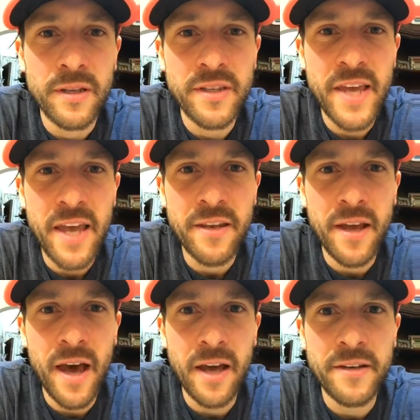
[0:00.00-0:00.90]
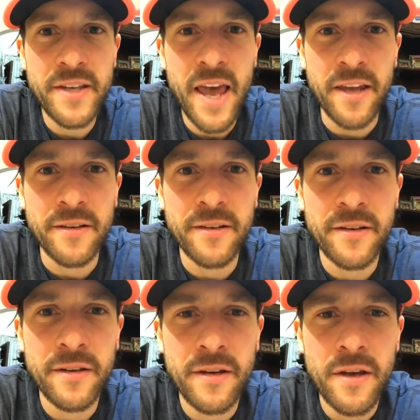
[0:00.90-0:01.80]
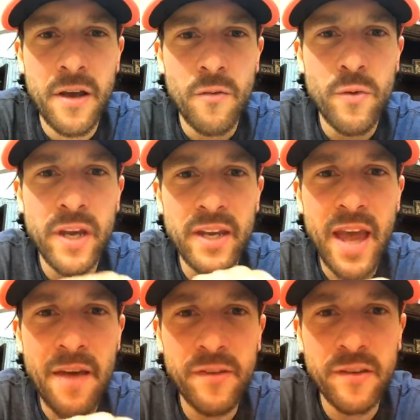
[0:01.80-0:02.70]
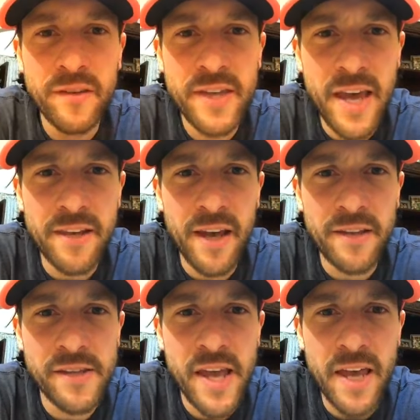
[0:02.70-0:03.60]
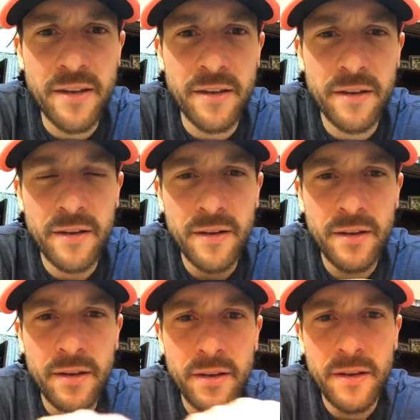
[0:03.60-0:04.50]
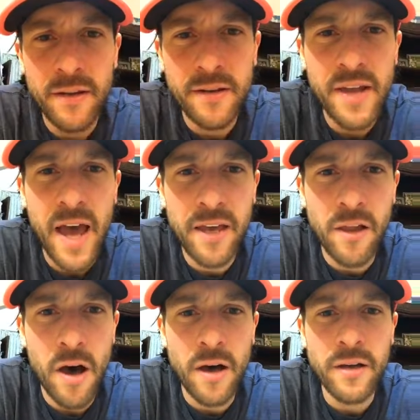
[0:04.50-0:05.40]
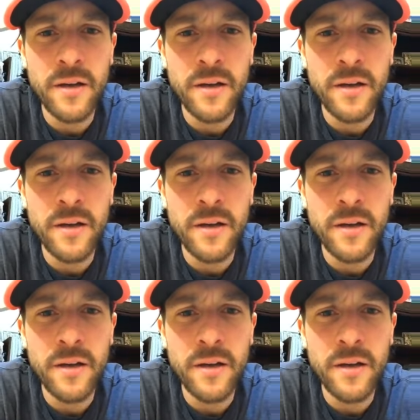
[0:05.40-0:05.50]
tete a tete. We can have this tete a tete dialogue.